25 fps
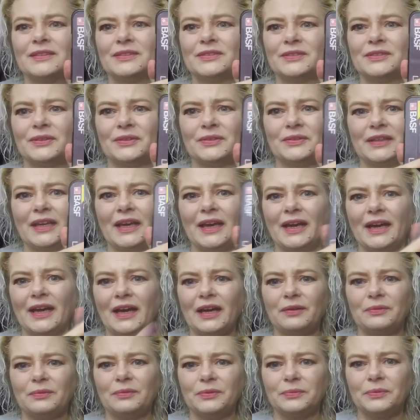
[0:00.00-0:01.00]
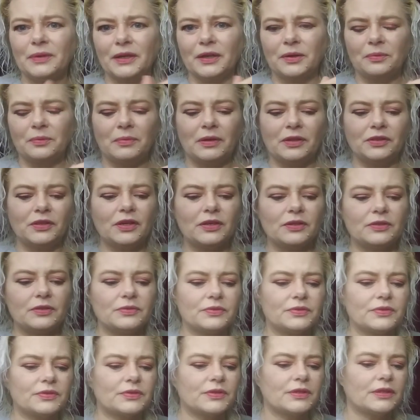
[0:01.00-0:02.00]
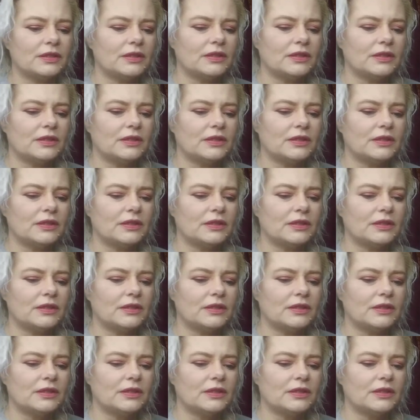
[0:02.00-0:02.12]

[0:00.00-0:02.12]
So yeah, I would recommend those.